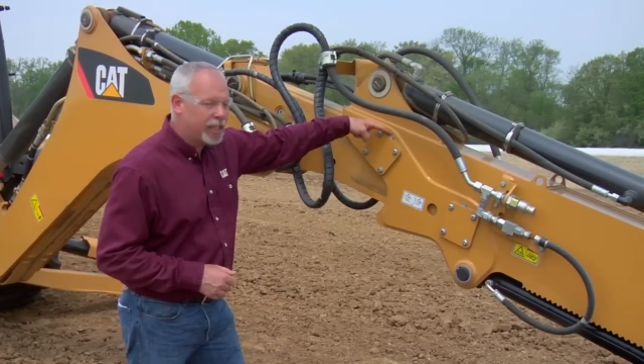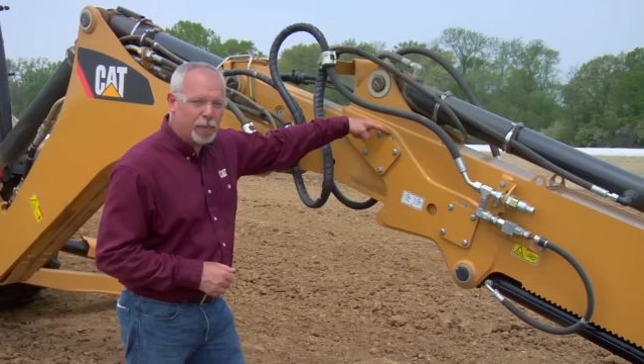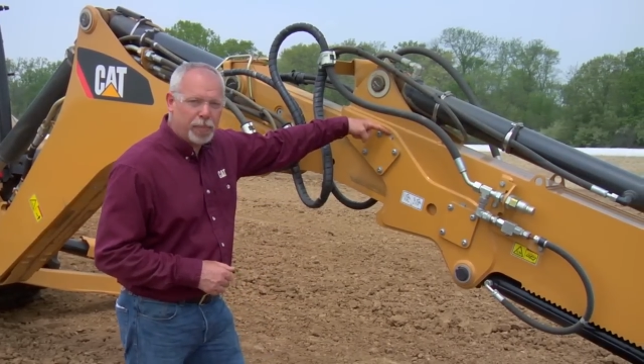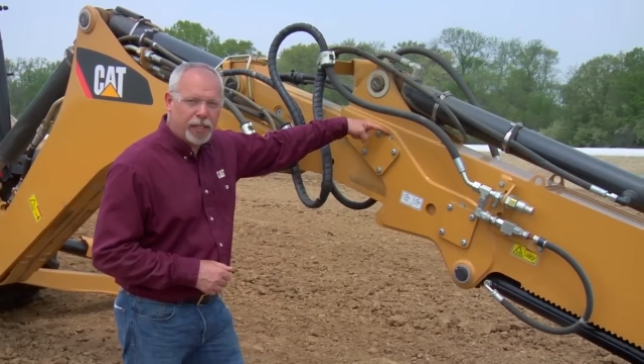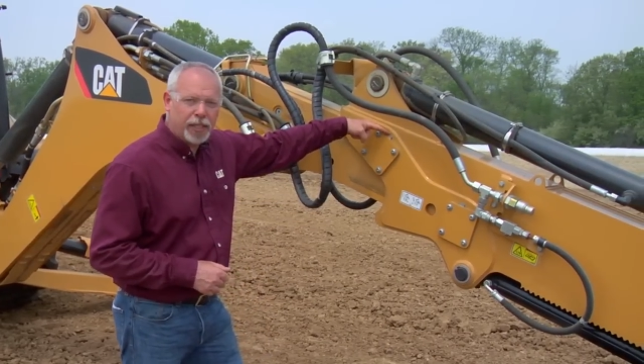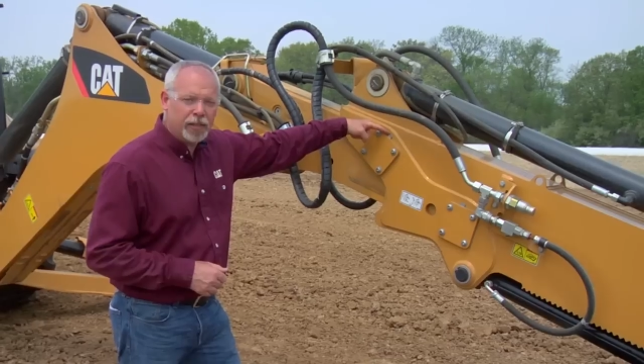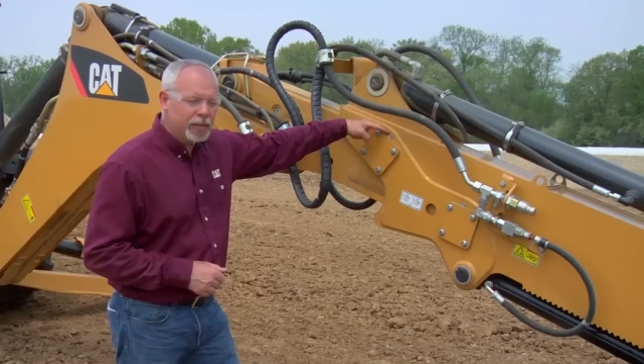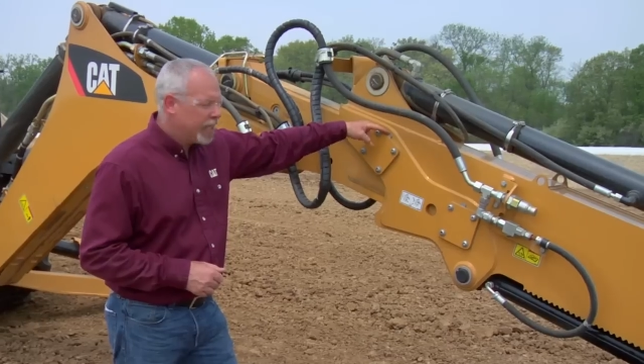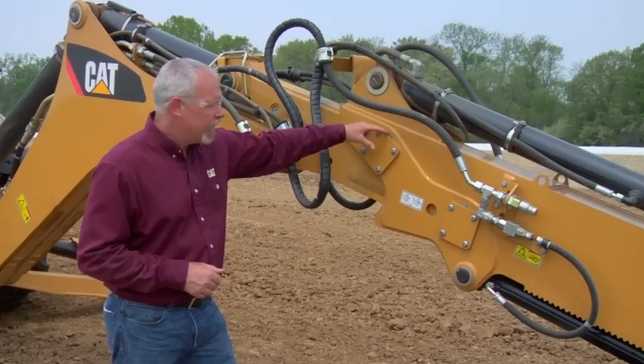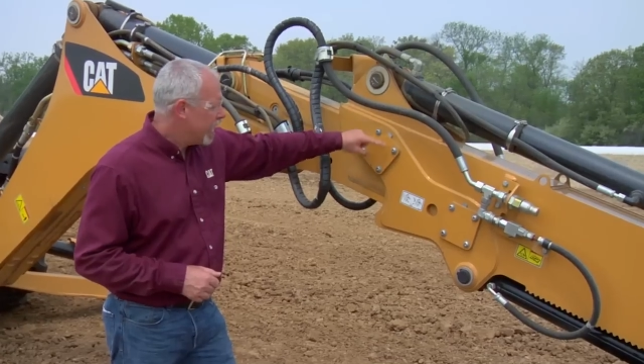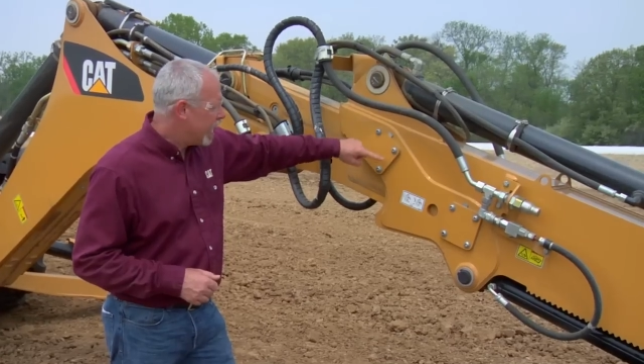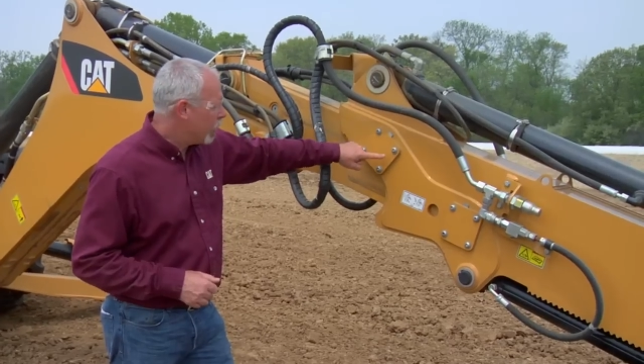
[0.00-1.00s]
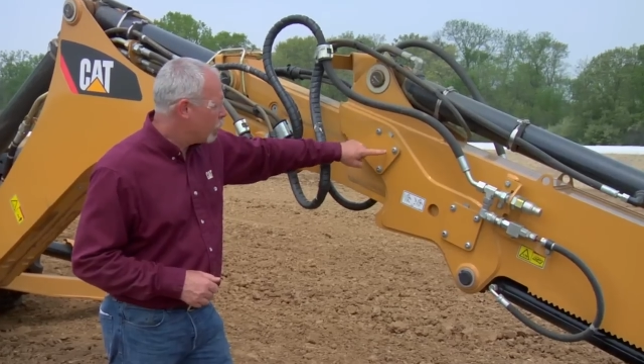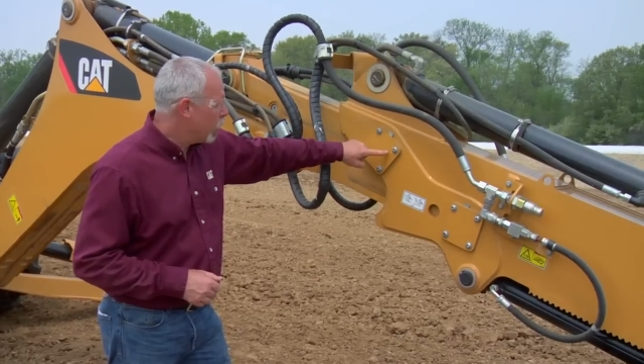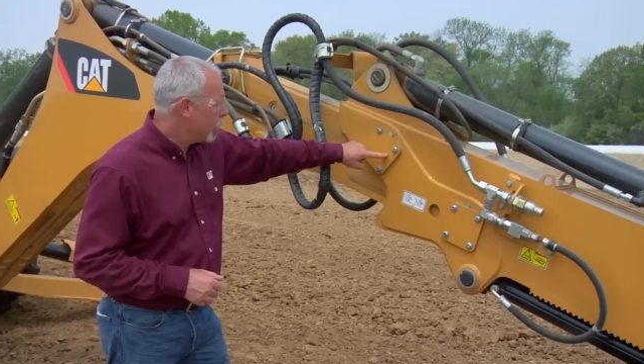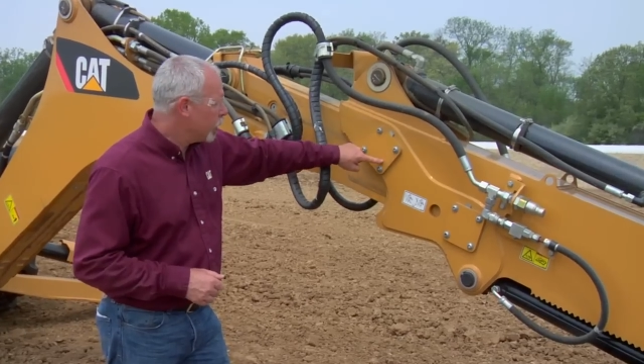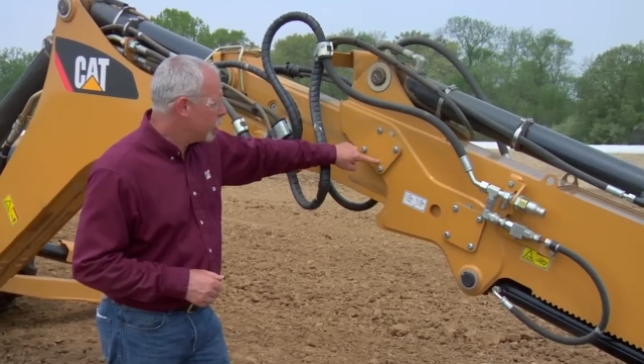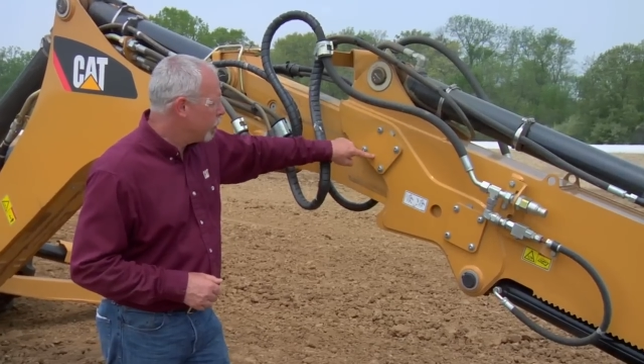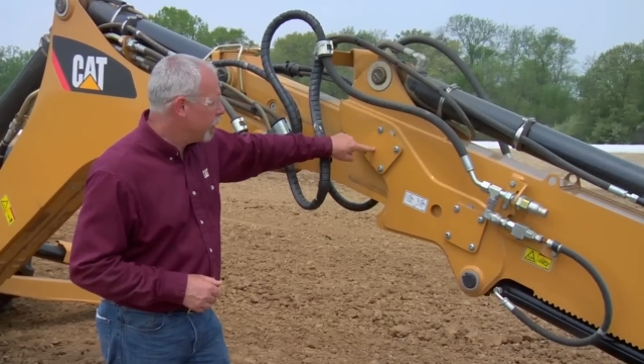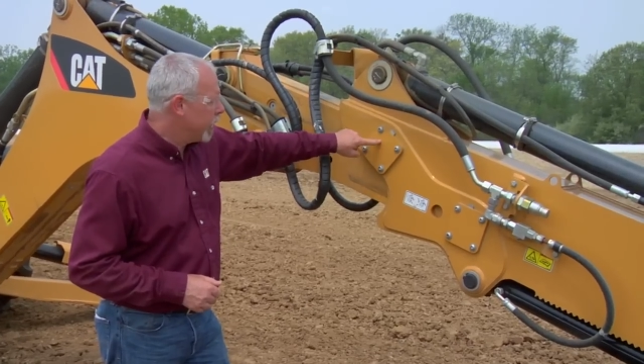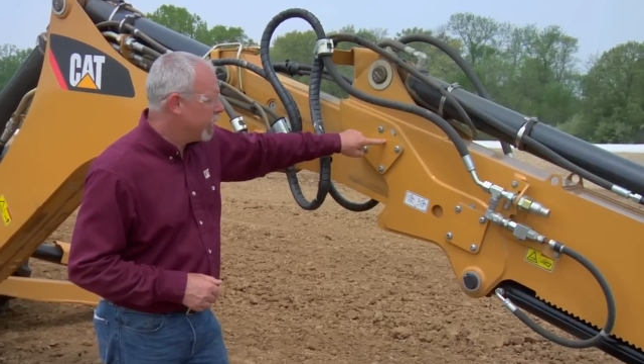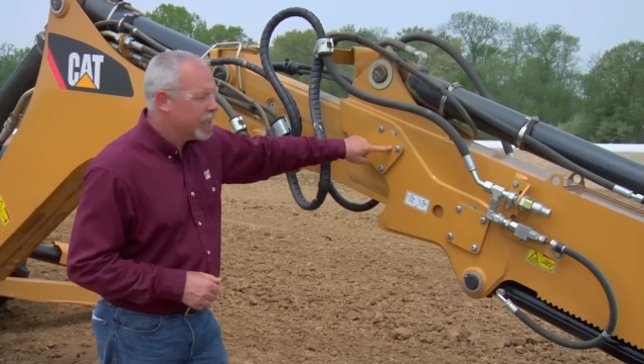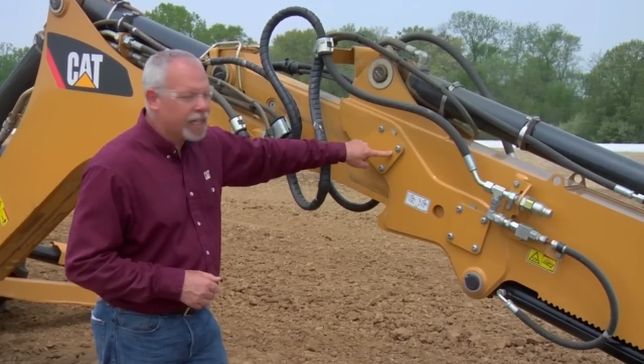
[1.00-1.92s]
up here, and what looks to be